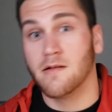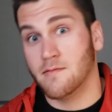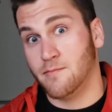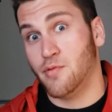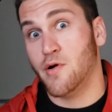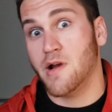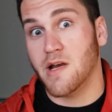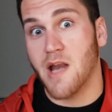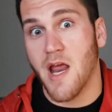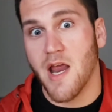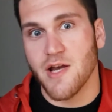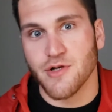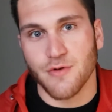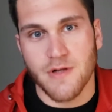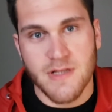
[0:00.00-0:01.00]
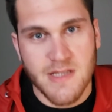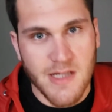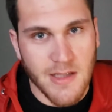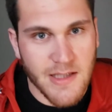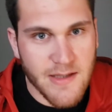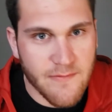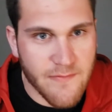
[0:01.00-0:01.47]
Pretty dangerous to
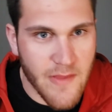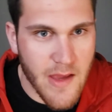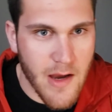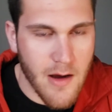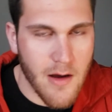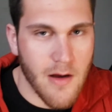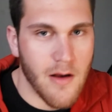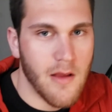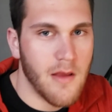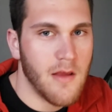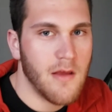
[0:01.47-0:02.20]
live there.